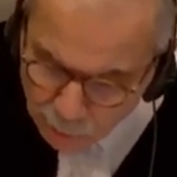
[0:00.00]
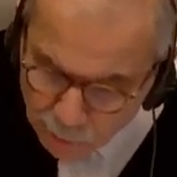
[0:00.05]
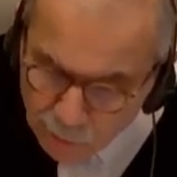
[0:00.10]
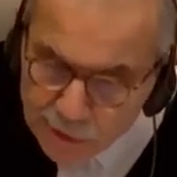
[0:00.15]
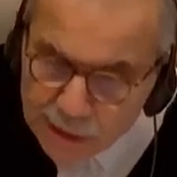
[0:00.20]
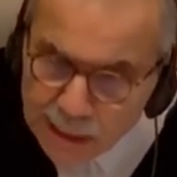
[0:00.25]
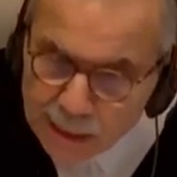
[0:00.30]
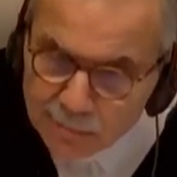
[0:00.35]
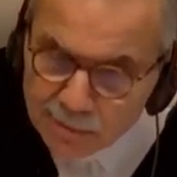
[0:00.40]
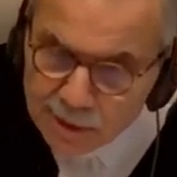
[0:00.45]
for
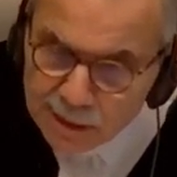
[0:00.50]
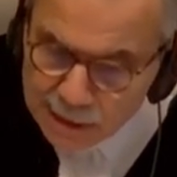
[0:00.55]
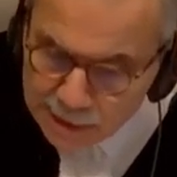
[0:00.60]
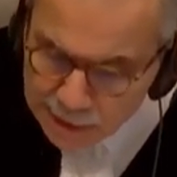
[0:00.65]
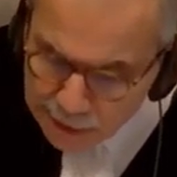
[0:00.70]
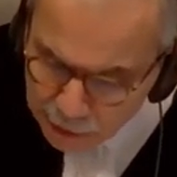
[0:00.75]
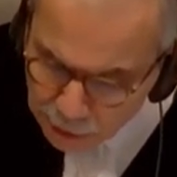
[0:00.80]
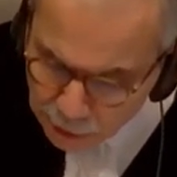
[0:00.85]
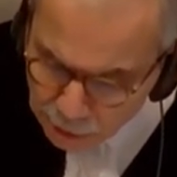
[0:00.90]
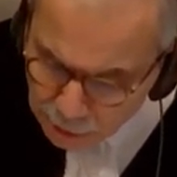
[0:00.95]
their
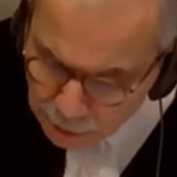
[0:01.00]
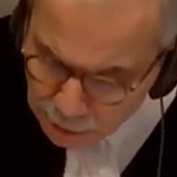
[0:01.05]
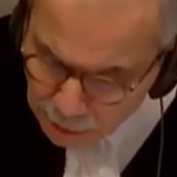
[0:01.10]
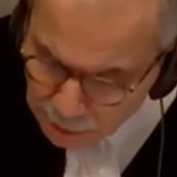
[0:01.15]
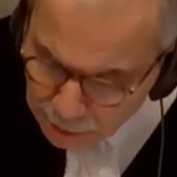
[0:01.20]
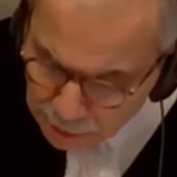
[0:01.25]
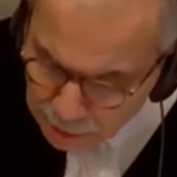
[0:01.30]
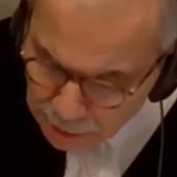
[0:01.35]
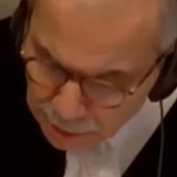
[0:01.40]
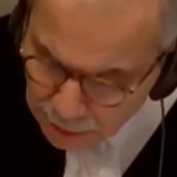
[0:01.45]
presentation.
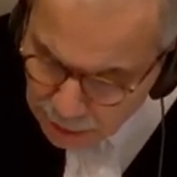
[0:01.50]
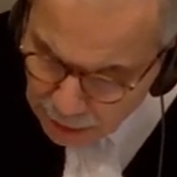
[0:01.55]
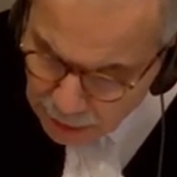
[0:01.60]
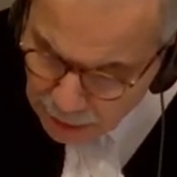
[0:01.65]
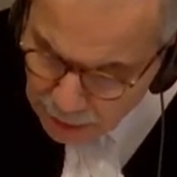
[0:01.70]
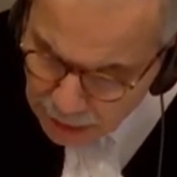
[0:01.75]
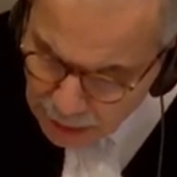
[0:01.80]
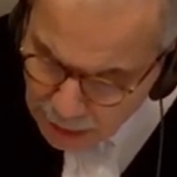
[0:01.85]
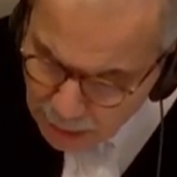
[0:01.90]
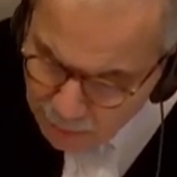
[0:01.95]

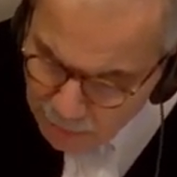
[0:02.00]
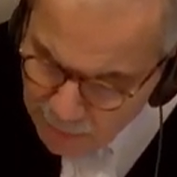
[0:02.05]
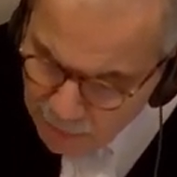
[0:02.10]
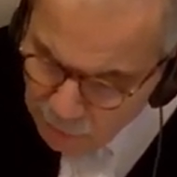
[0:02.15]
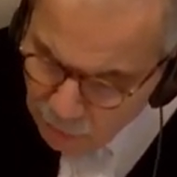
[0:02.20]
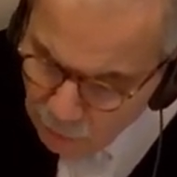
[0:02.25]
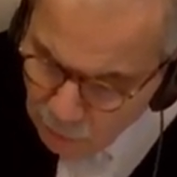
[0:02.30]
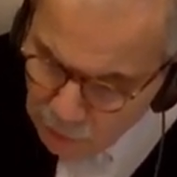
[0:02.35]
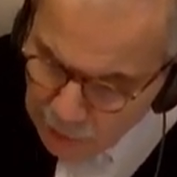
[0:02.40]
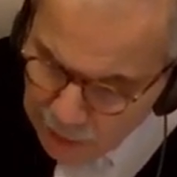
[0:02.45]

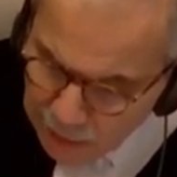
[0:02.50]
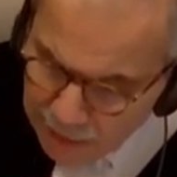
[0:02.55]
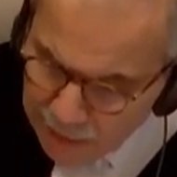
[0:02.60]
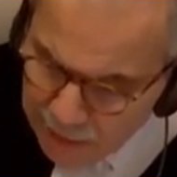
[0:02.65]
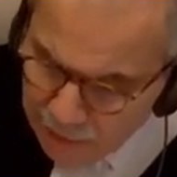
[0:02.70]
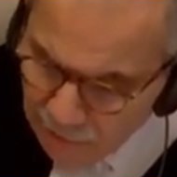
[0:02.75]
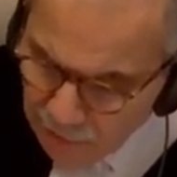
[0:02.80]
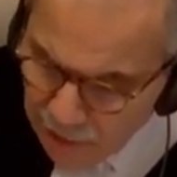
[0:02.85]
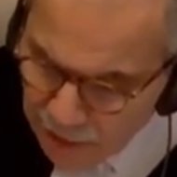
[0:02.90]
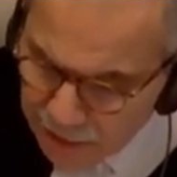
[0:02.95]
Before I
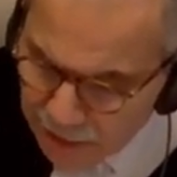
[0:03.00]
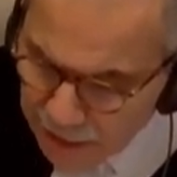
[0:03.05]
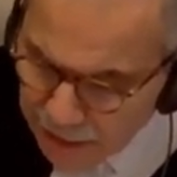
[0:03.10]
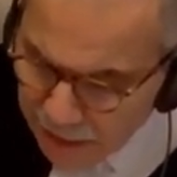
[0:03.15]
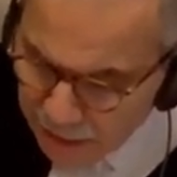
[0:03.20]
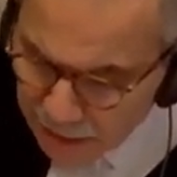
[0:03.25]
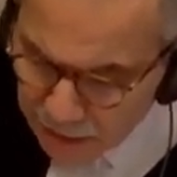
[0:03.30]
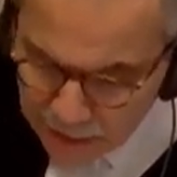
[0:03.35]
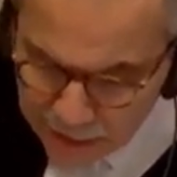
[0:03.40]
invite the next